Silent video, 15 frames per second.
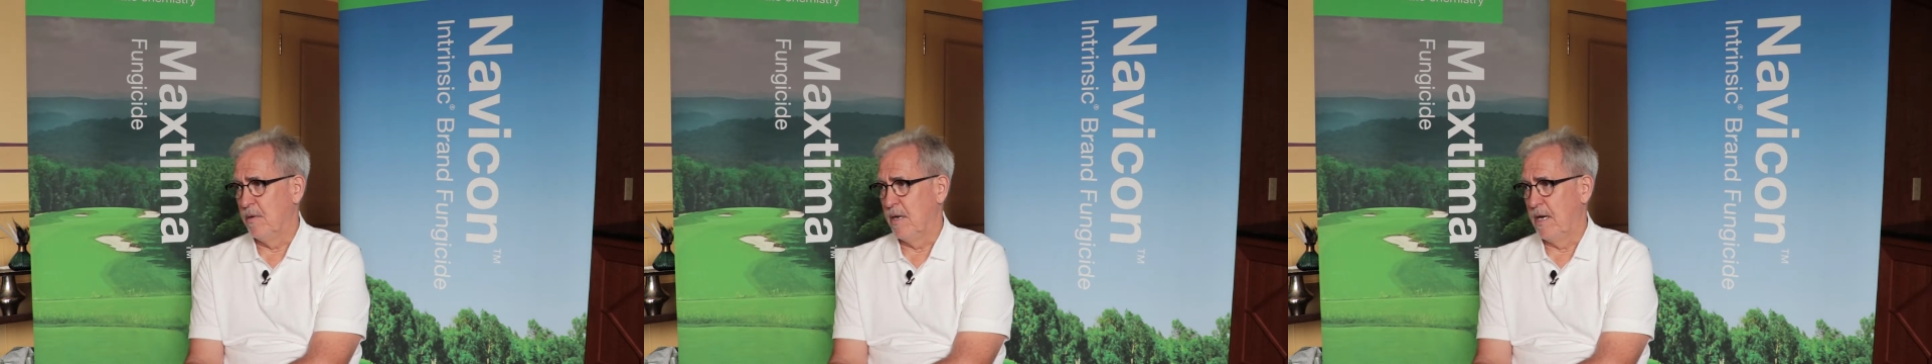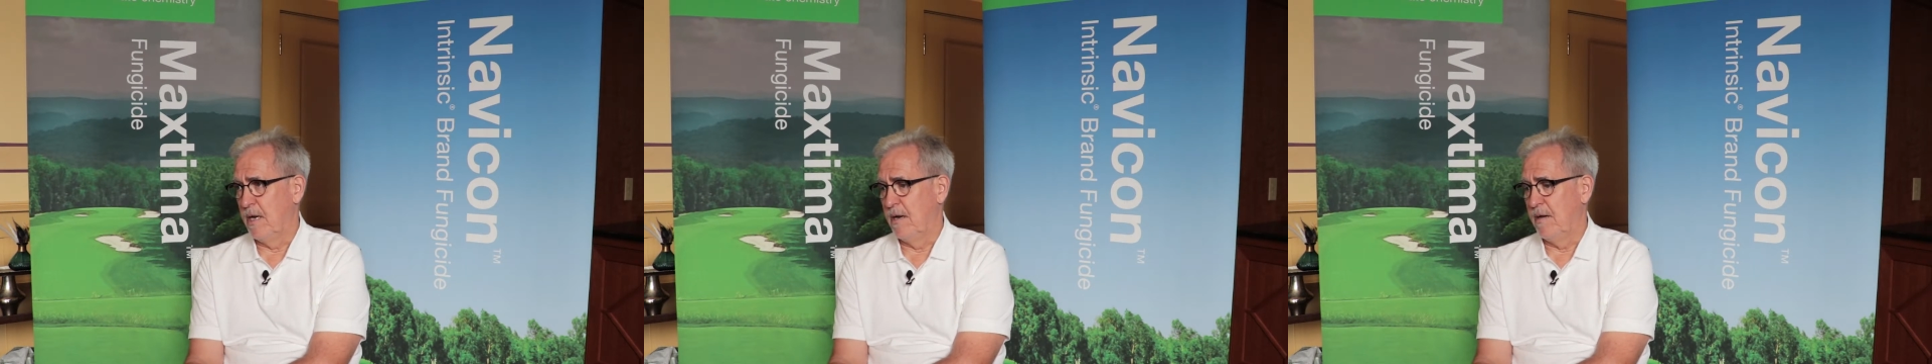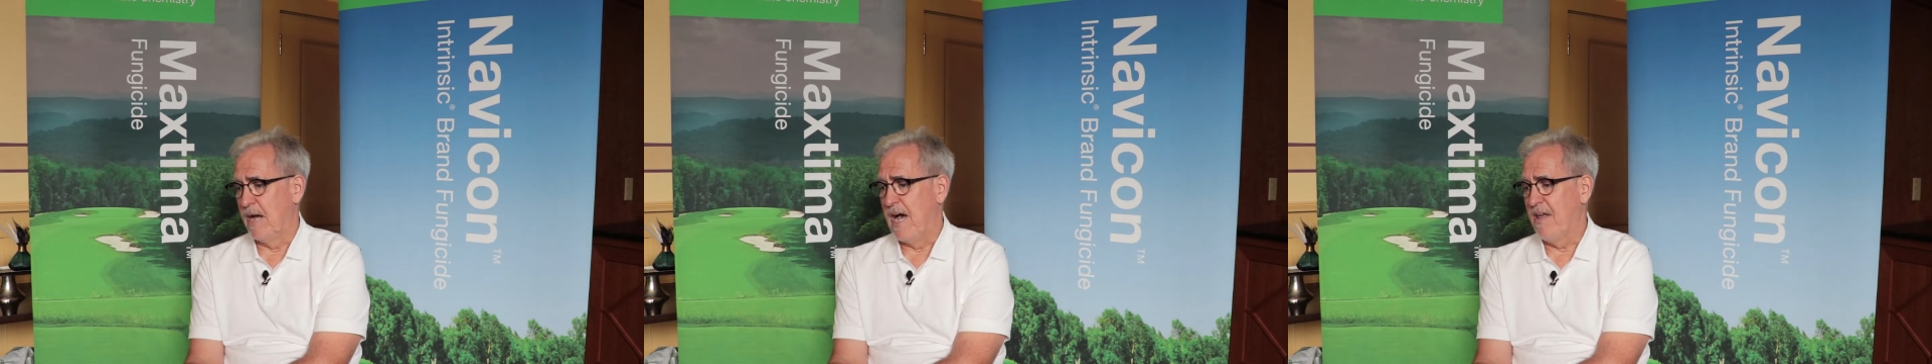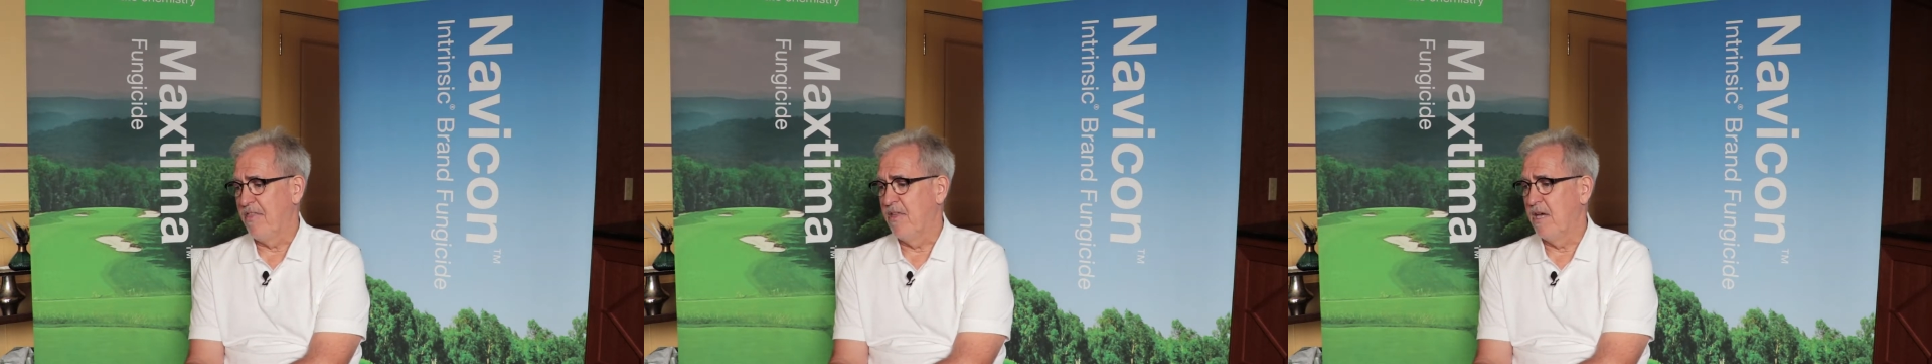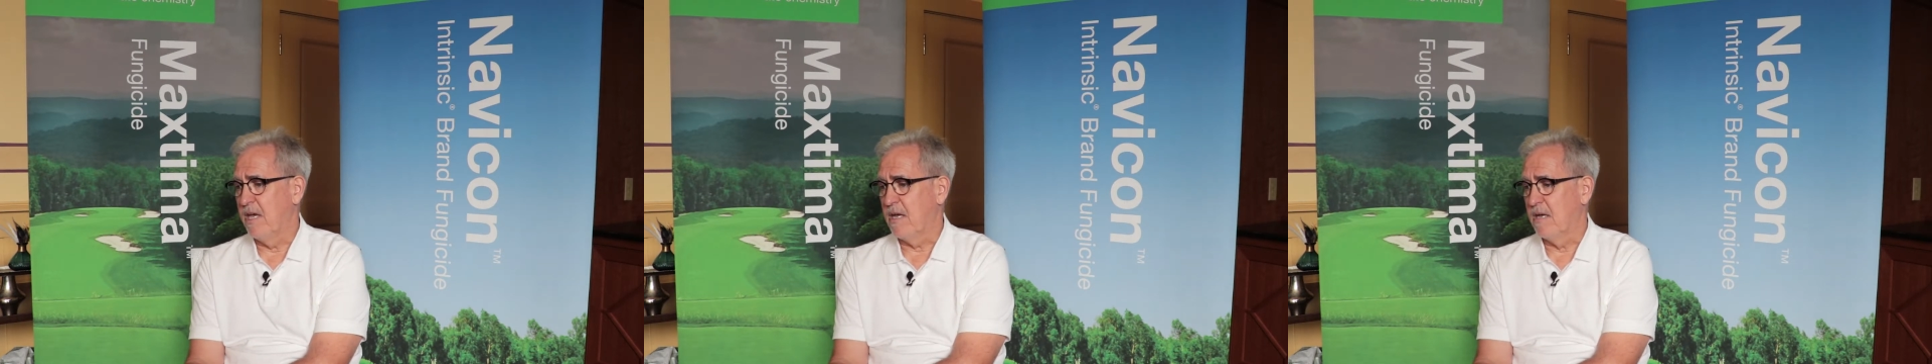I
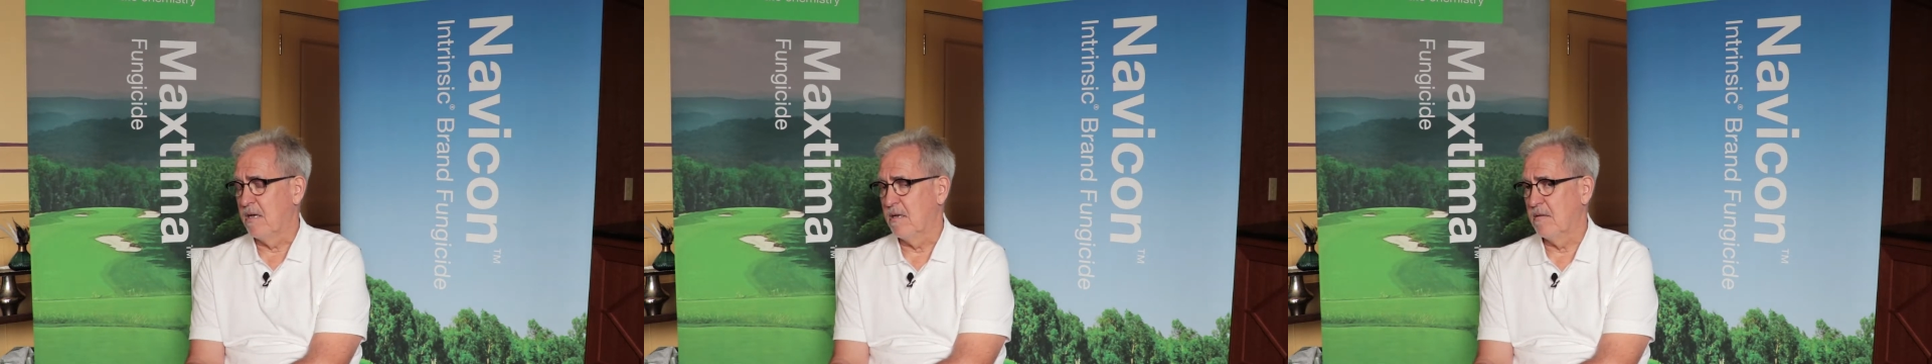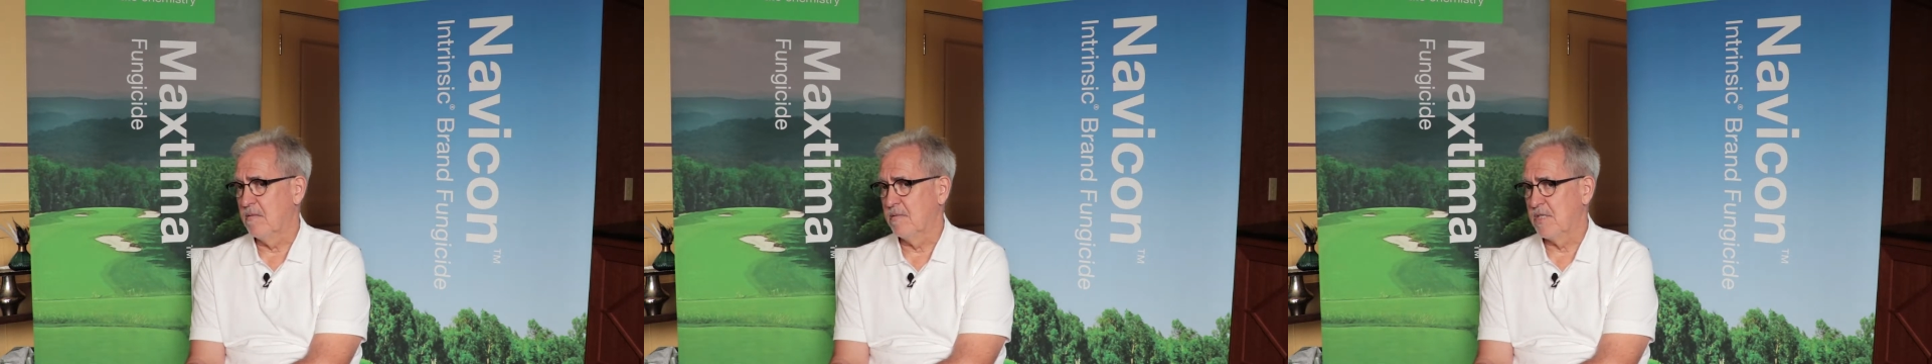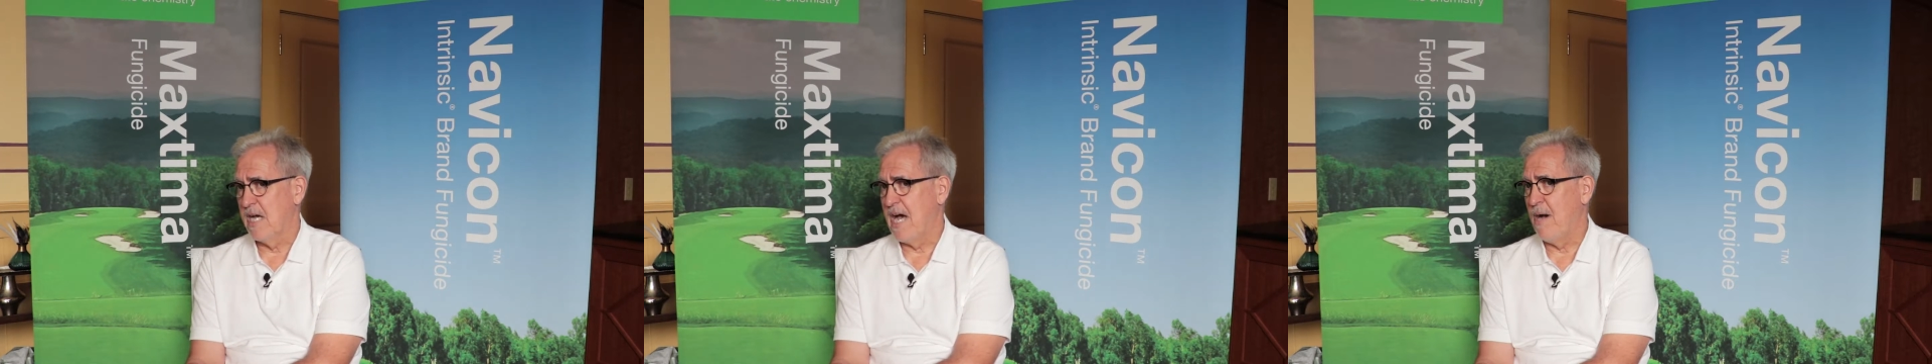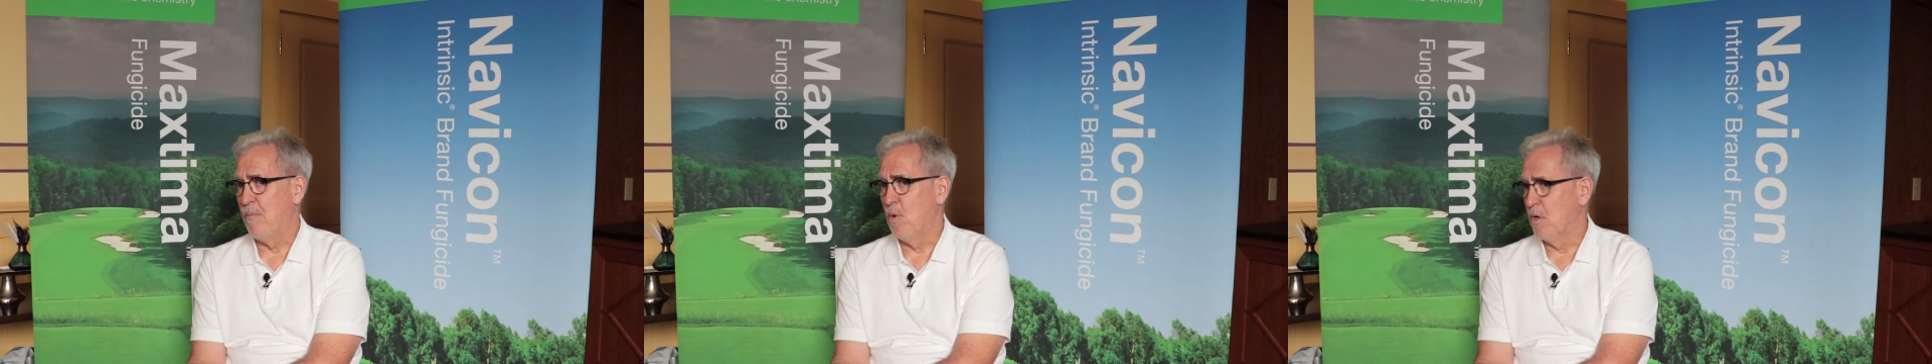think time